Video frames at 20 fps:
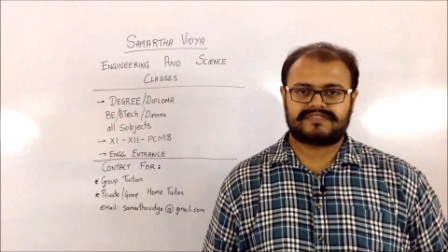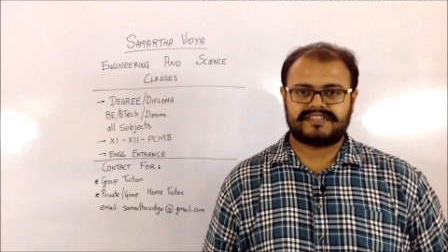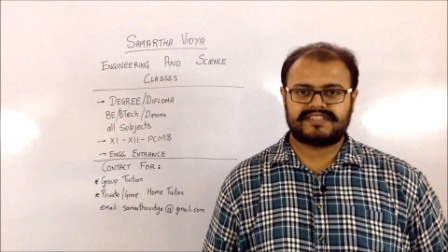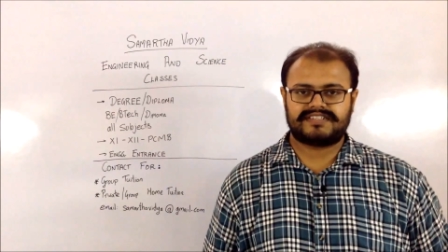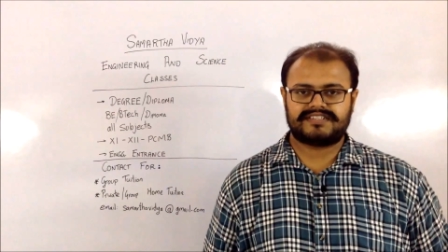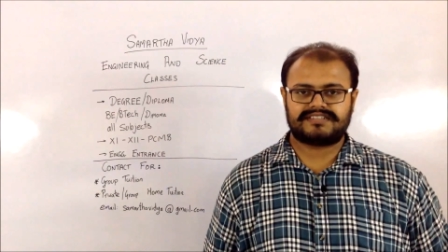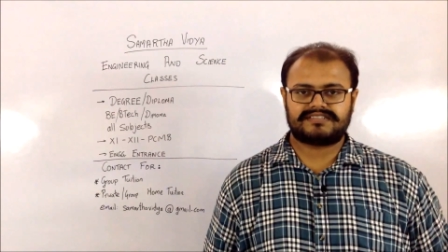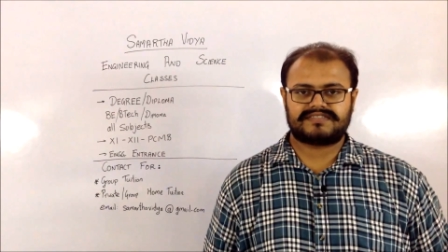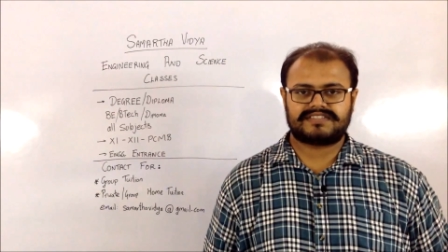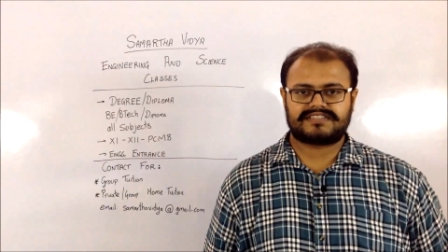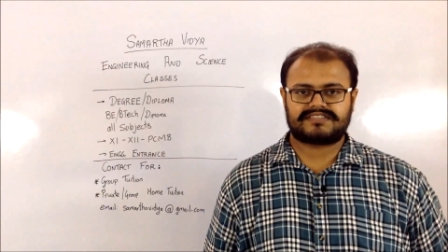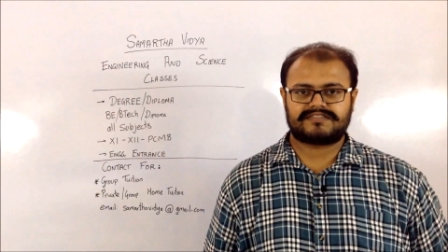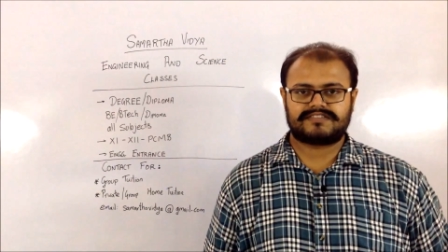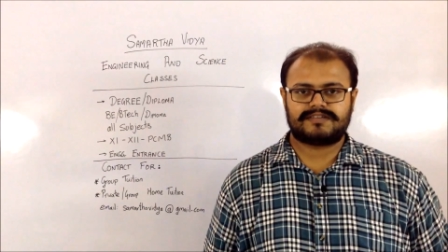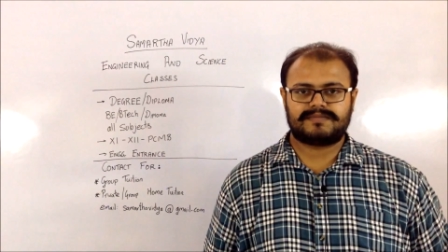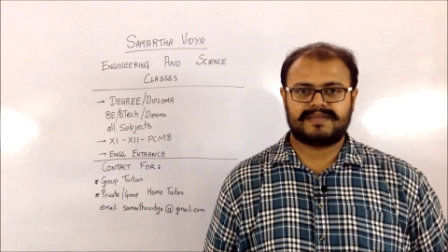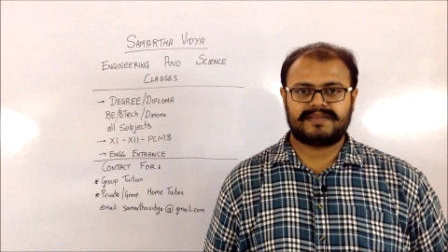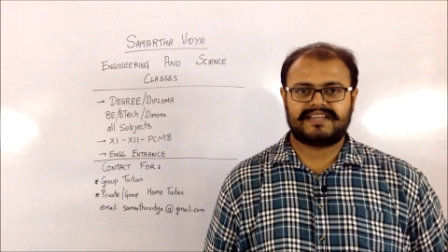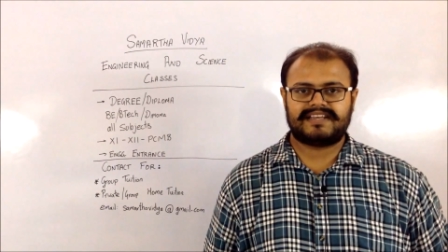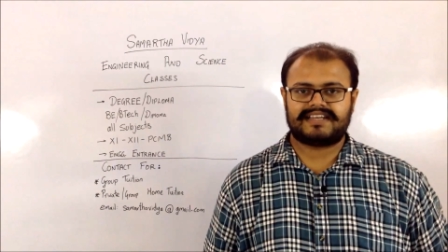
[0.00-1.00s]
fees which
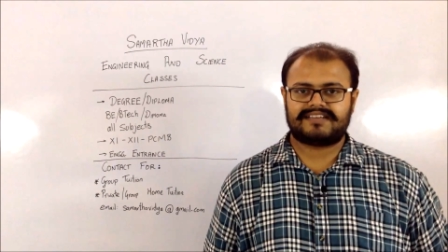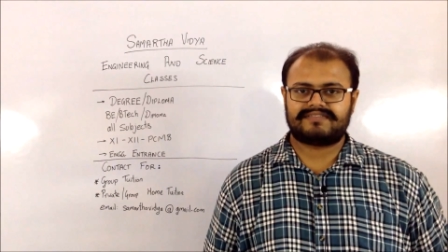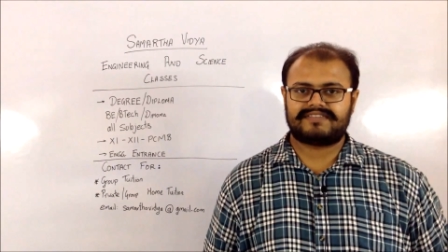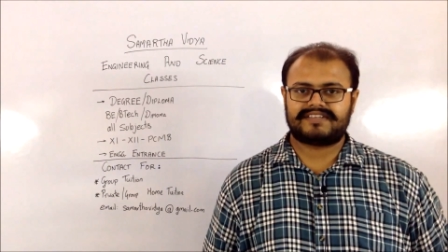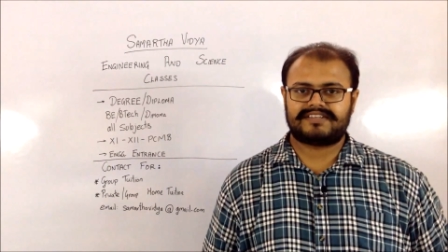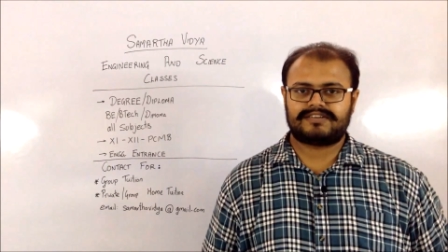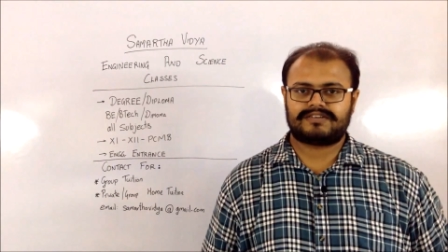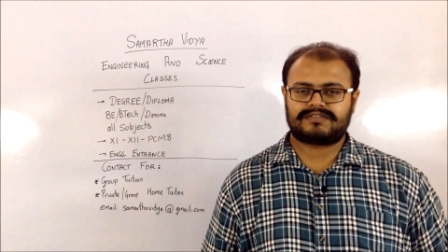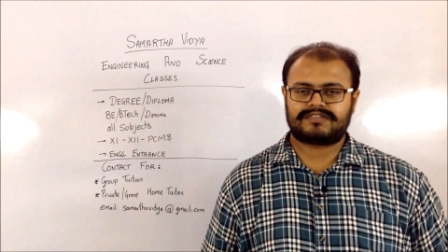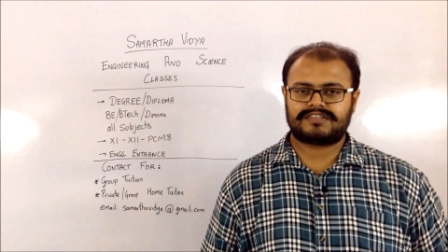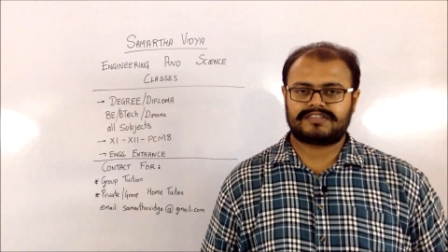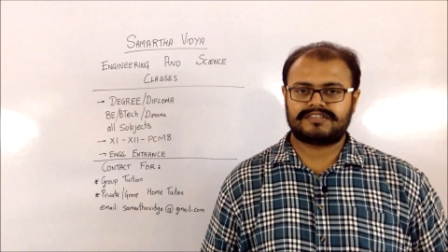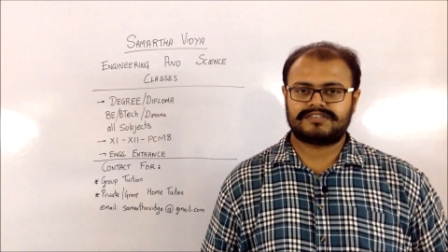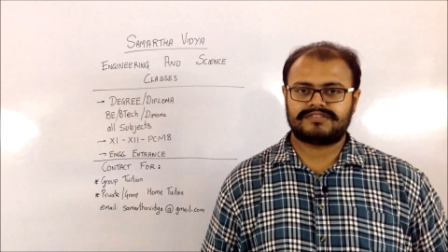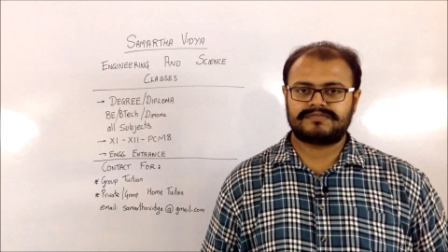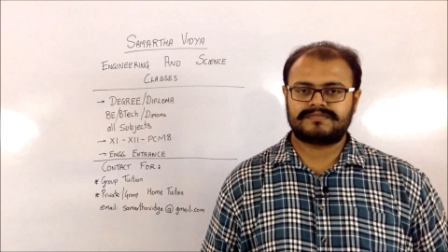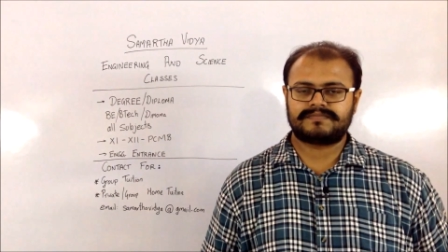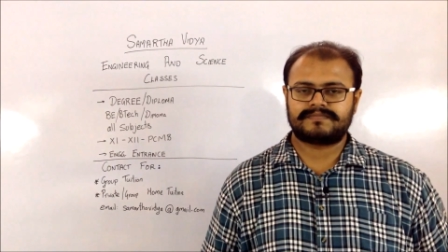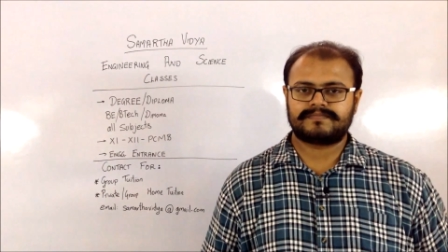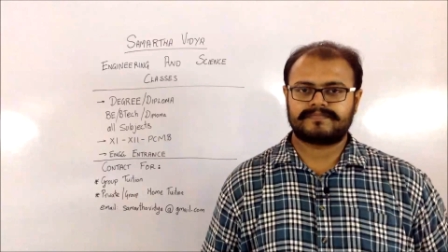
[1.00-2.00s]
will be levied on
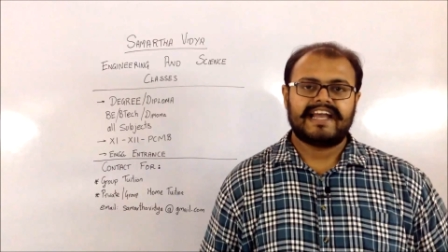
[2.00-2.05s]
you